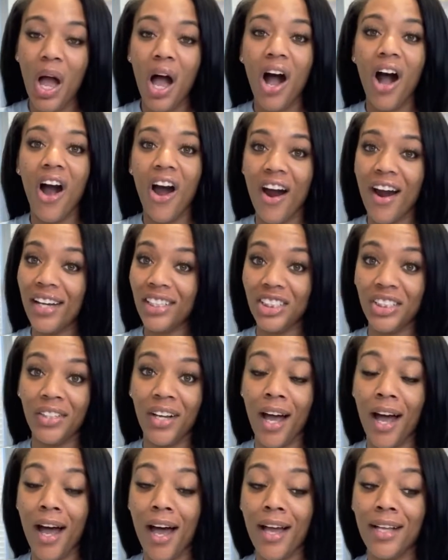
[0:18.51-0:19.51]
Alright, you
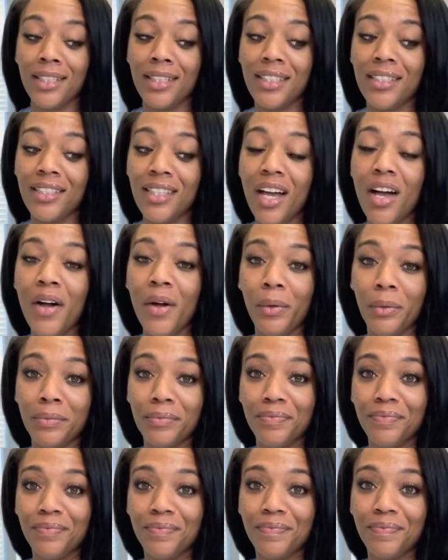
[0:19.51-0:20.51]
guys, so
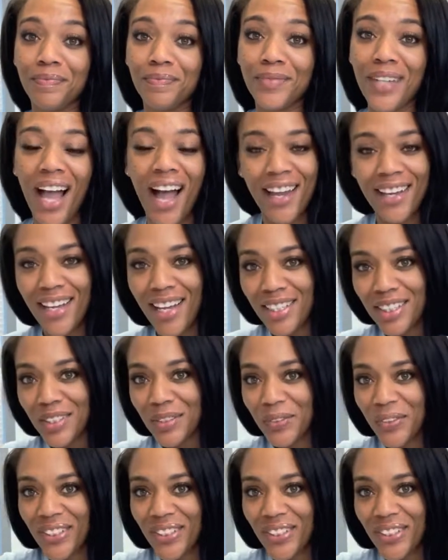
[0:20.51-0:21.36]
how y'all doing?